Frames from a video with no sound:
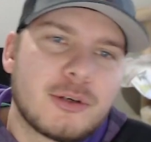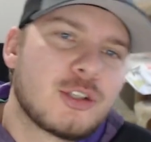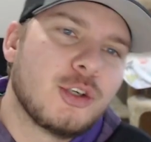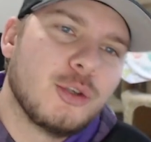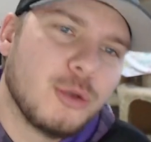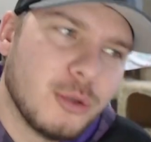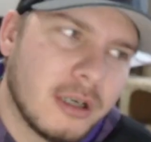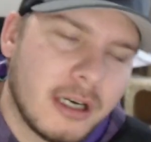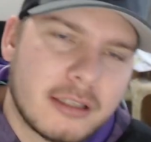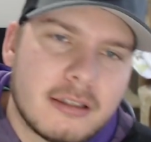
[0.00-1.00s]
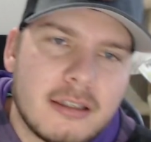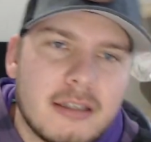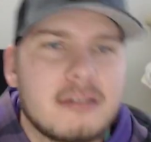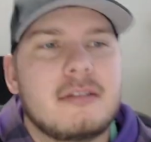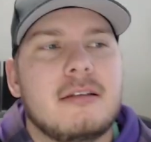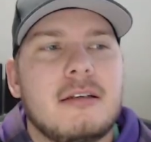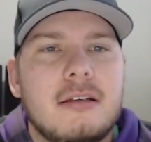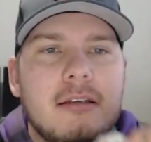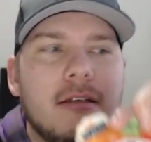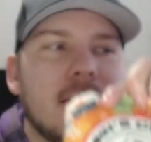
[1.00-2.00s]
two on the list,
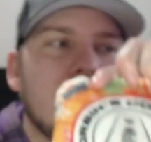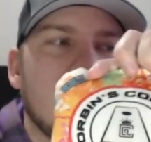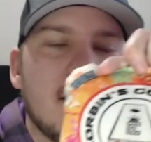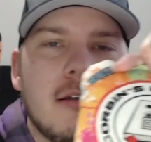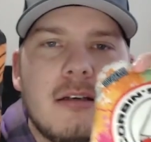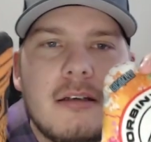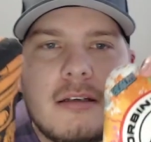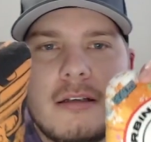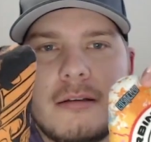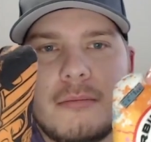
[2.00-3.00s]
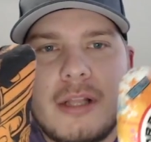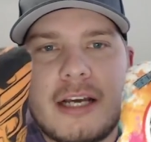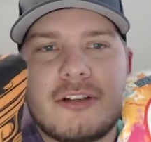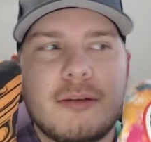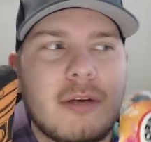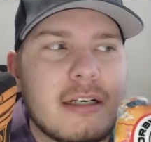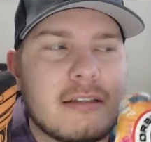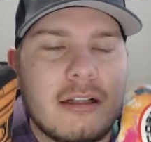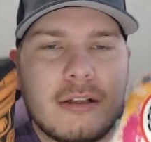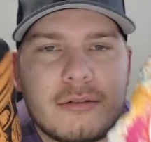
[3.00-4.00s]
Black Sheep
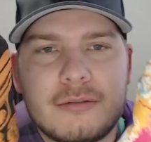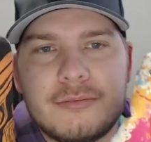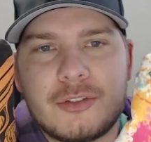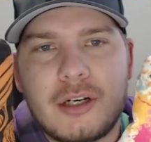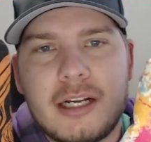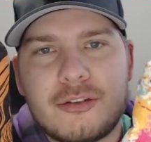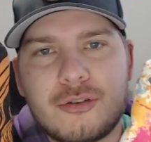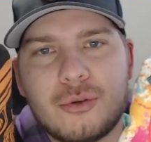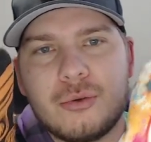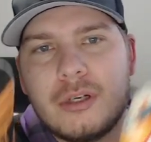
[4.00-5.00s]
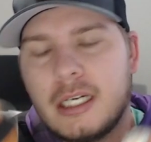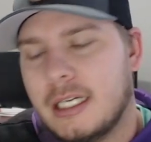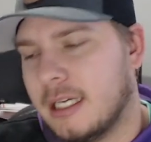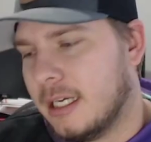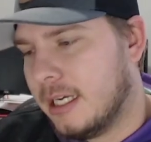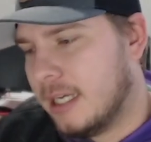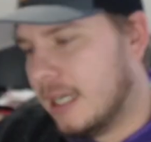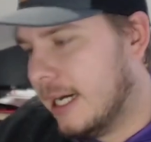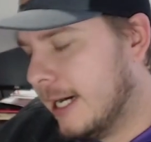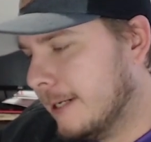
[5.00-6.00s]
Costellos, tried and true.
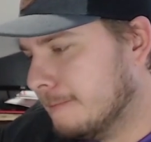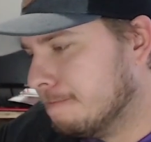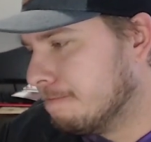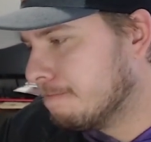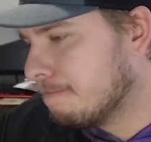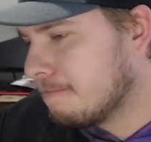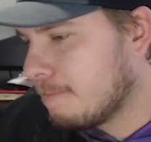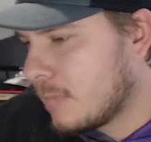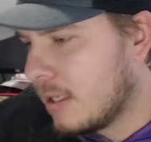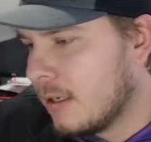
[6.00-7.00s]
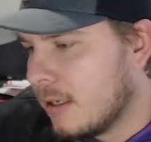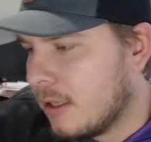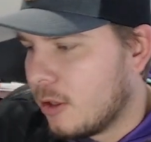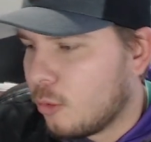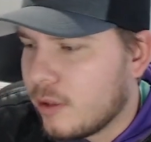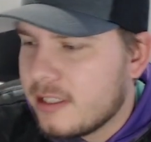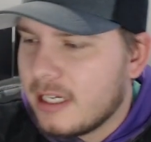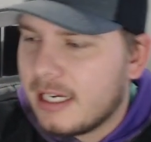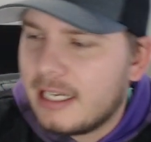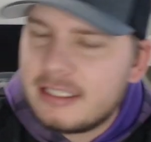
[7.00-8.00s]
Um, the reason
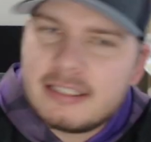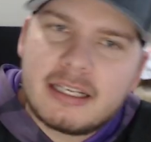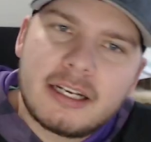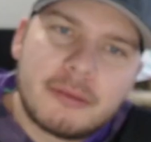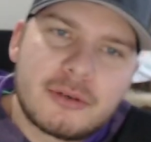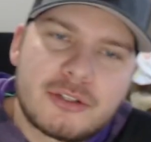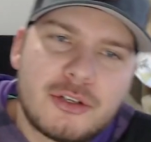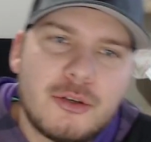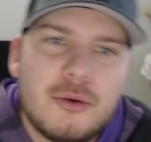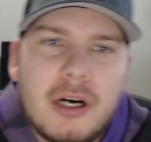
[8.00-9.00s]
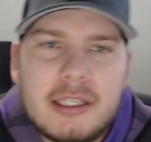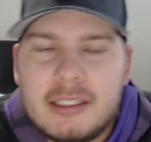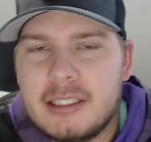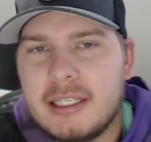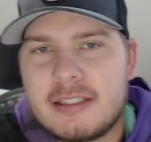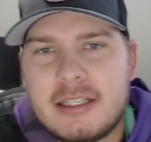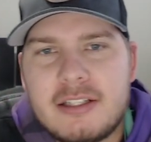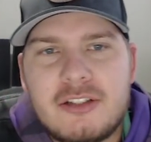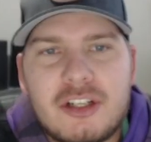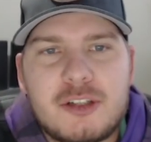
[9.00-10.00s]
I got these at number two on the list
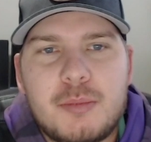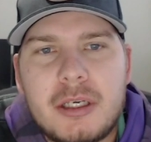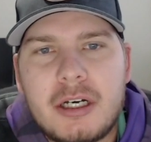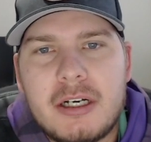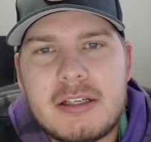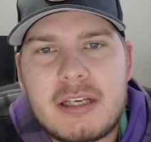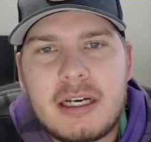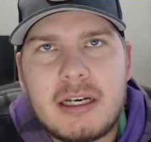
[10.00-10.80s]
is just because